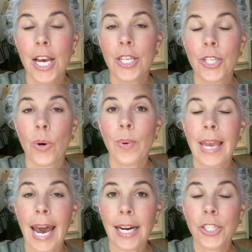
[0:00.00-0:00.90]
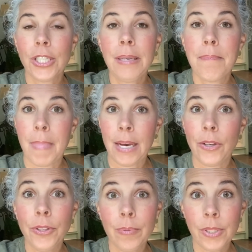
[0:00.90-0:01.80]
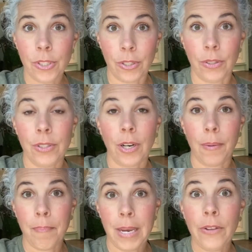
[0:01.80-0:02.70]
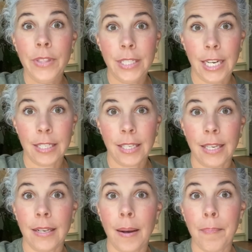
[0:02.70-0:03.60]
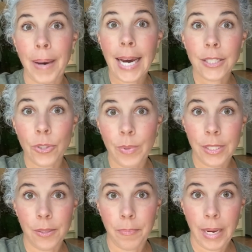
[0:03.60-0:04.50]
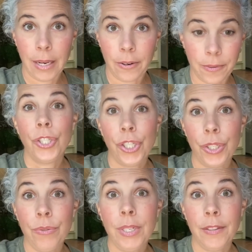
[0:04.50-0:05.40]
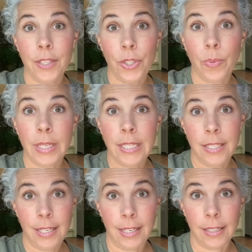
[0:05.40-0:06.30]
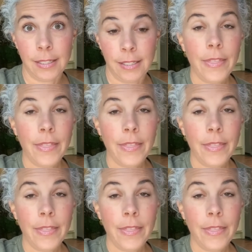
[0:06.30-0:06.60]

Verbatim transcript: So we actually mailed the results, or mailed the test kit, back to Wisdom Panel June the 26th.